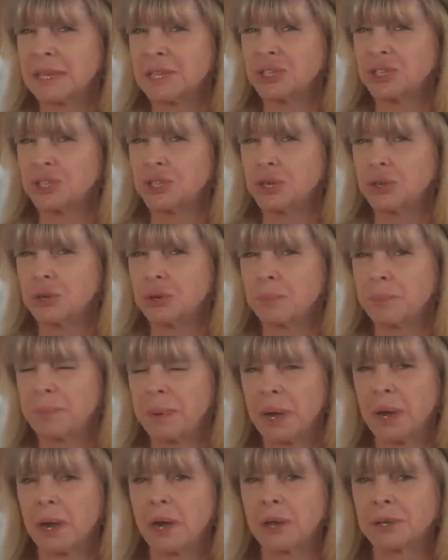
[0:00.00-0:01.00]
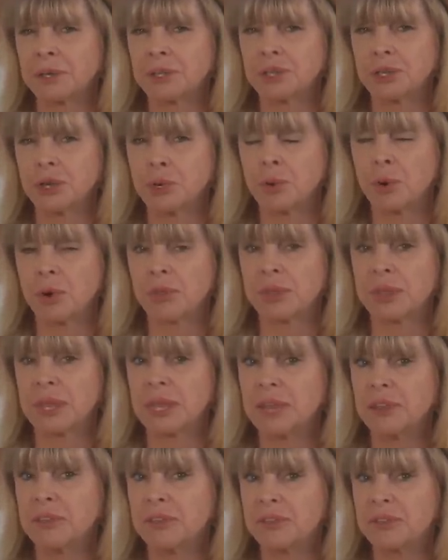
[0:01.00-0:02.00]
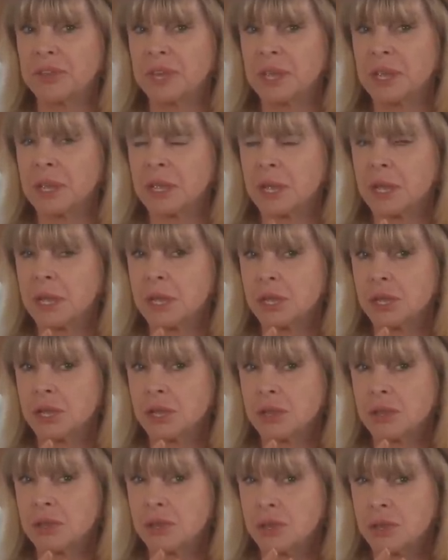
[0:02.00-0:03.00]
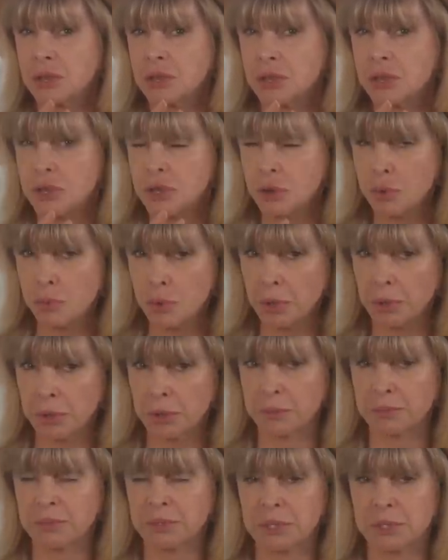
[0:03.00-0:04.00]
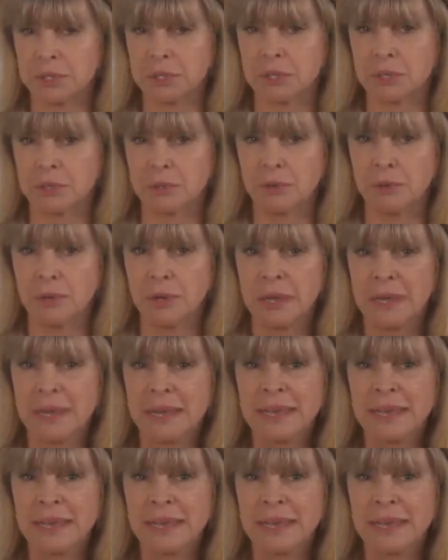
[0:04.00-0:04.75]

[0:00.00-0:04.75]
is your partner doing what they think you want them to do?